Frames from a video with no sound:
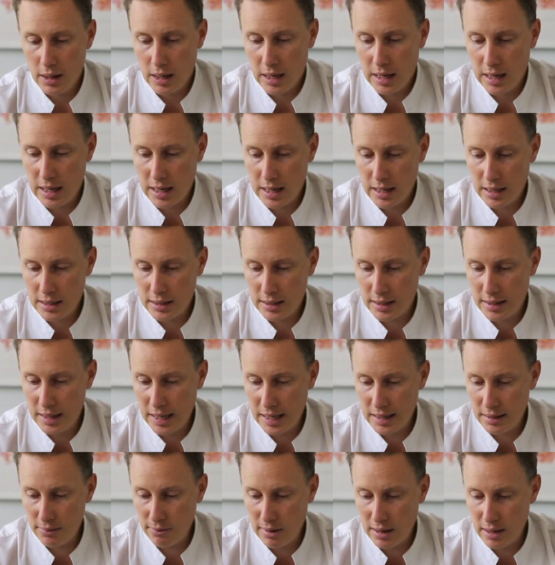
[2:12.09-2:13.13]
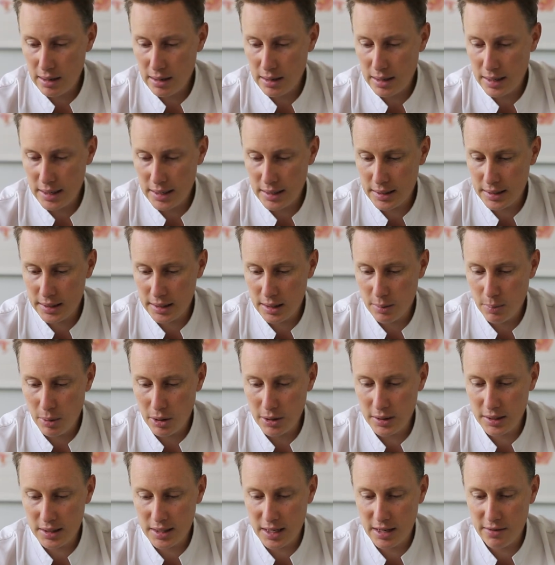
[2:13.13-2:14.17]
That one is the
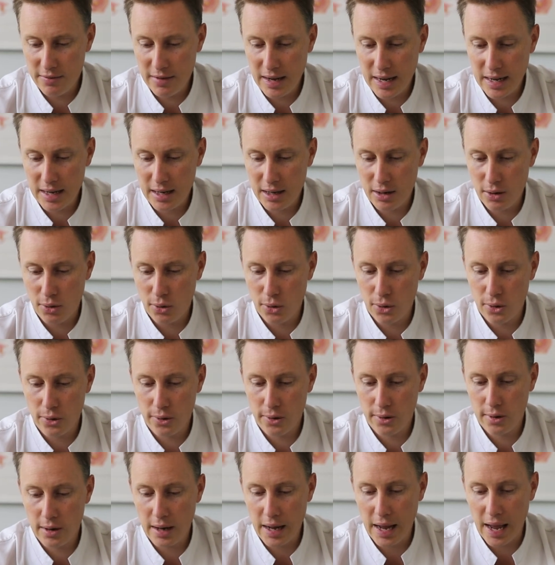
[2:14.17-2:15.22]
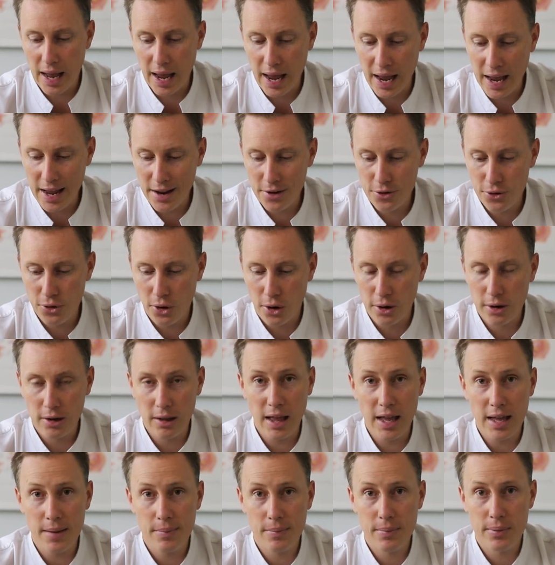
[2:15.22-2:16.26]
post-TVAC or Andro
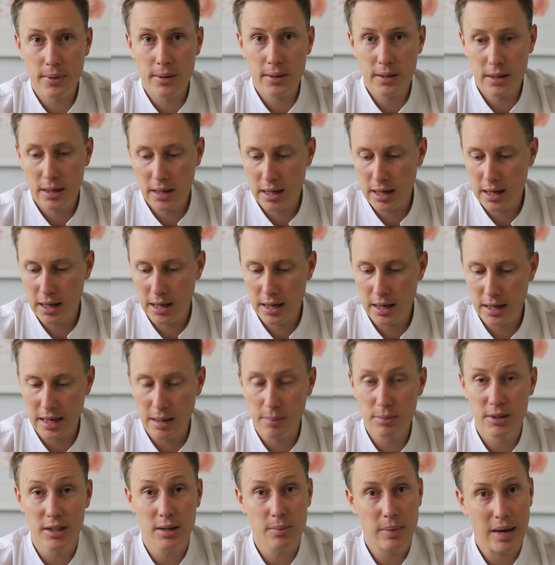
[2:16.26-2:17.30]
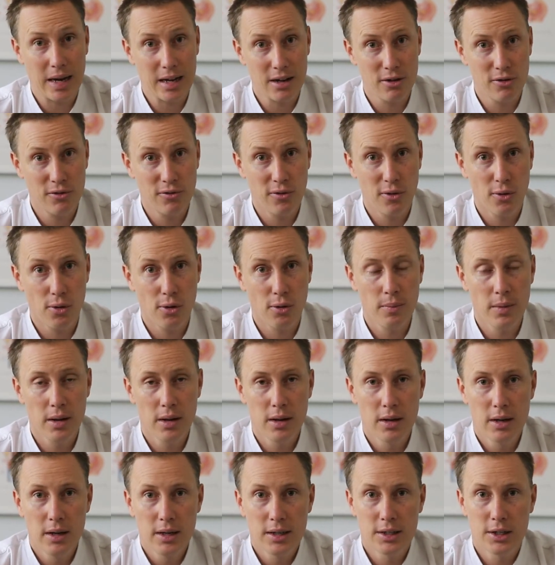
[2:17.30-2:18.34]
clamp, and it comes in a pack of four.
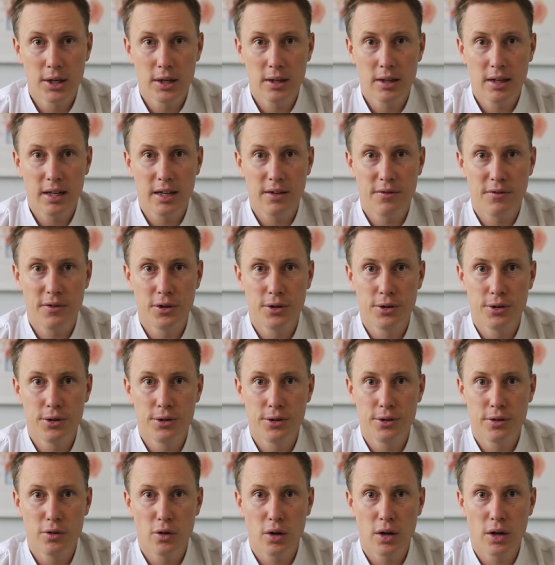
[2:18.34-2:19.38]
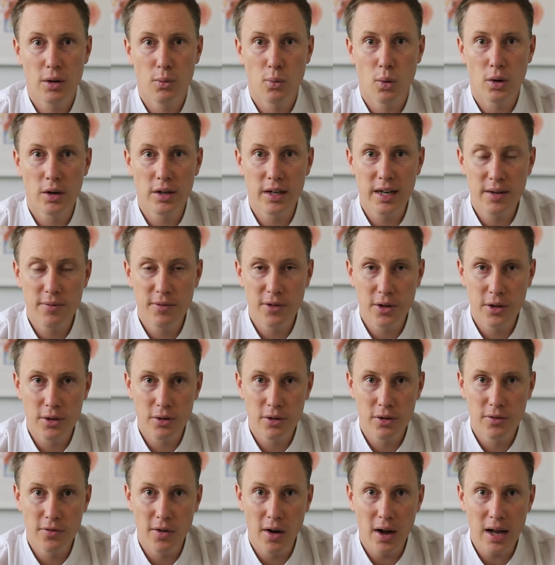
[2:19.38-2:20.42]
Certainly if you wanted any
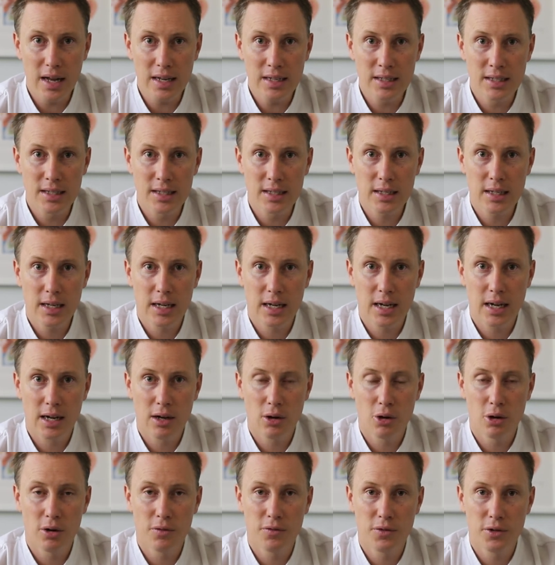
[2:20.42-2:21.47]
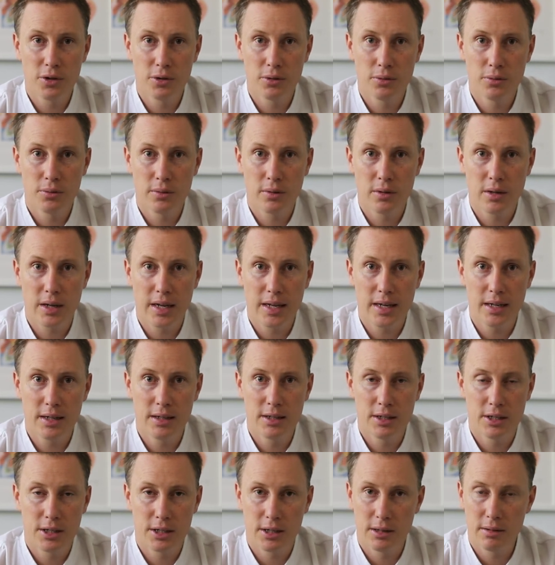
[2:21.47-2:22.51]
further advice, or if you
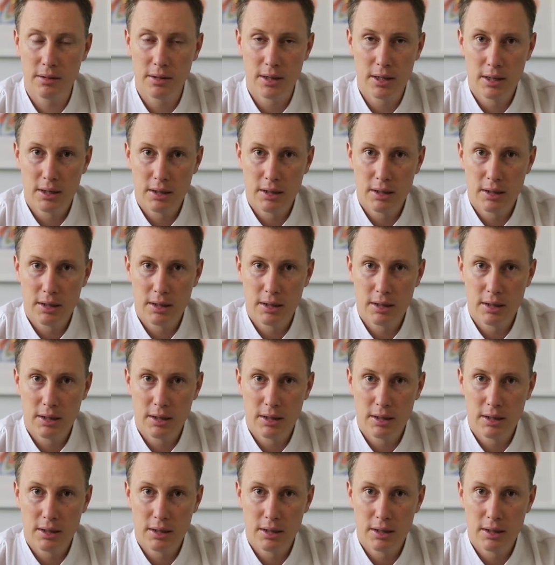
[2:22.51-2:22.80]
needed to